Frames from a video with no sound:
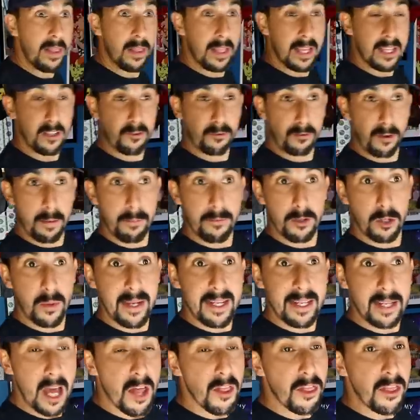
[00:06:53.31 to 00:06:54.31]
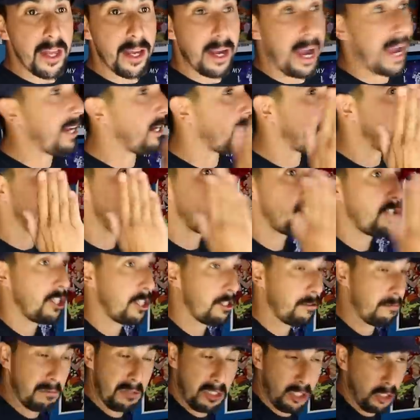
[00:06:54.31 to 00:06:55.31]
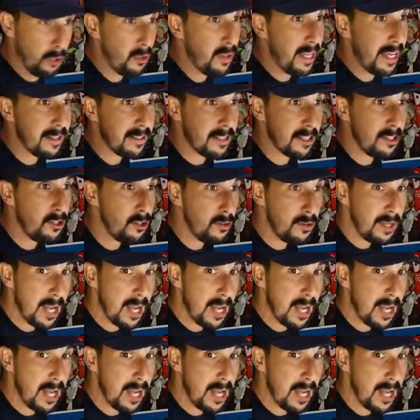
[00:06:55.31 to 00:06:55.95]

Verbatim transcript: this from doing nothing. I can do this and do